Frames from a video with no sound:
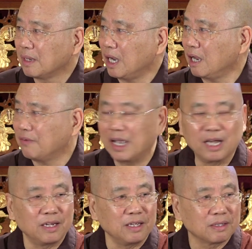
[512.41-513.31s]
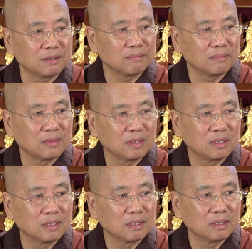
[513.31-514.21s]
I have a headache.
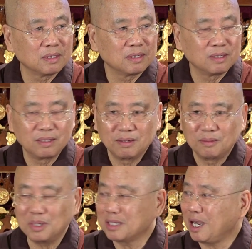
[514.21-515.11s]
What